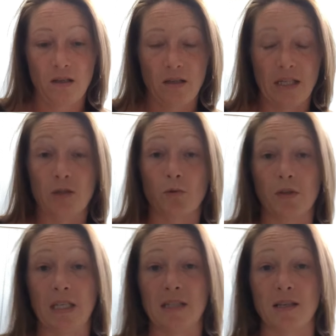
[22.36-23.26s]
these,
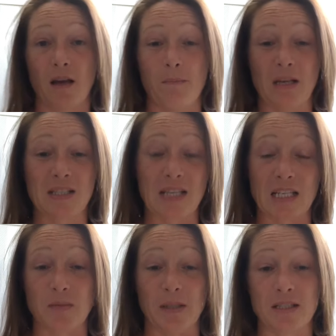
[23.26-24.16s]
these um,
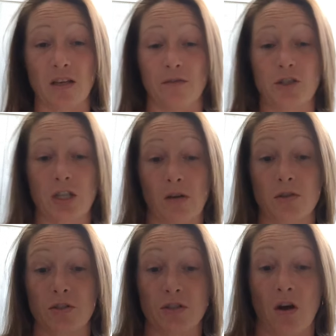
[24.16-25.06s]
assessments of
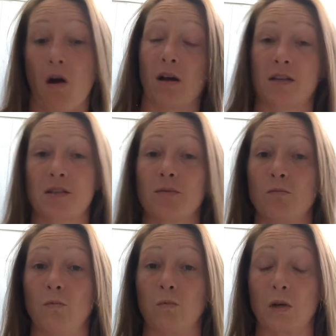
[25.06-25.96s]
shelter dogs
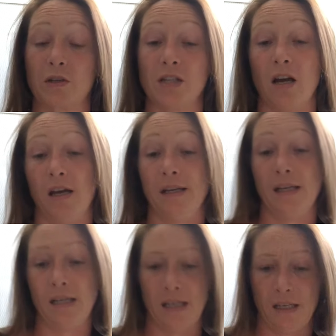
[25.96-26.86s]
were done
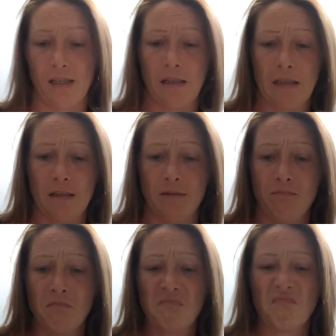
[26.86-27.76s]
in
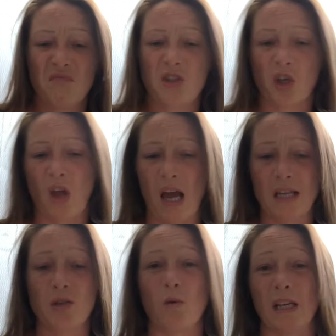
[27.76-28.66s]
July
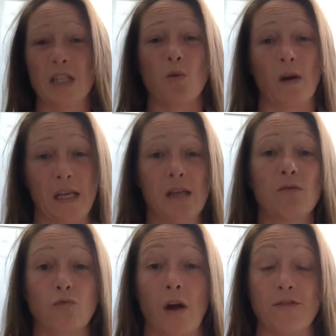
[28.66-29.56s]
2020,
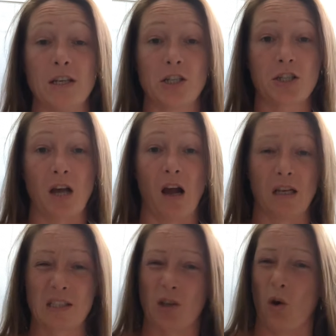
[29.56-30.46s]
roughish,
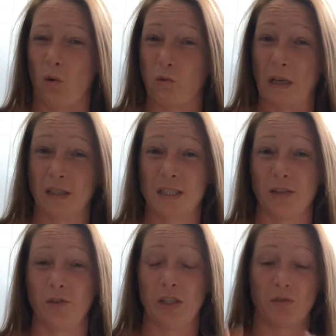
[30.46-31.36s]
uh, so
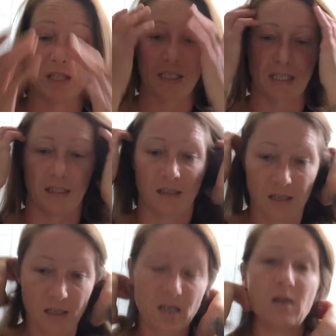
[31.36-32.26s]
relatively recent.
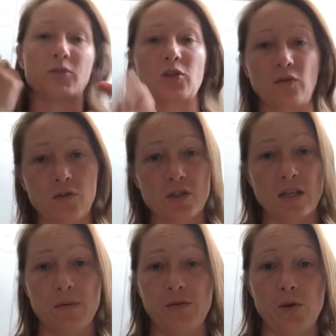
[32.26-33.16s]
I'm sure for
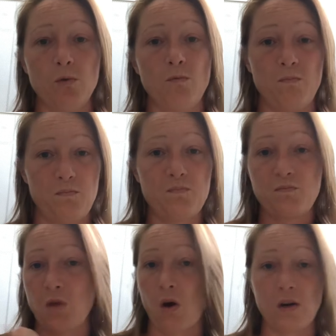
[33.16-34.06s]
some of you
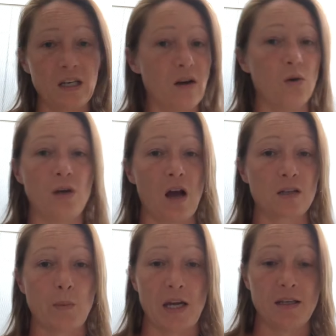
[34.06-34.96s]
already know
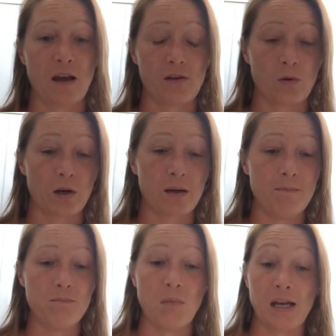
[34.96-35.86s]
dogsbite.org,
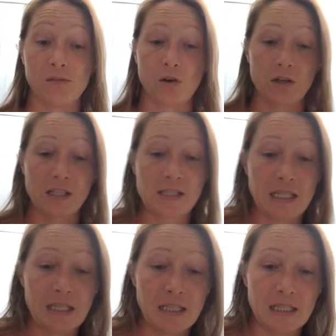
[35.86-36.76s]
might have already
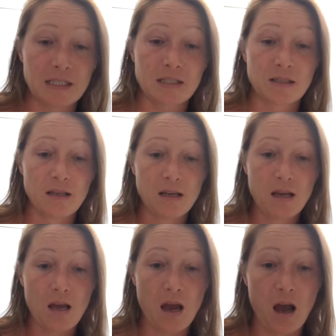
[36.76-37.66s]
seen this,
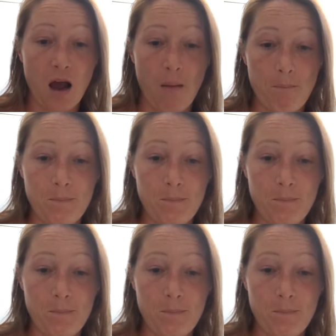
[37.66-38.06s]
um,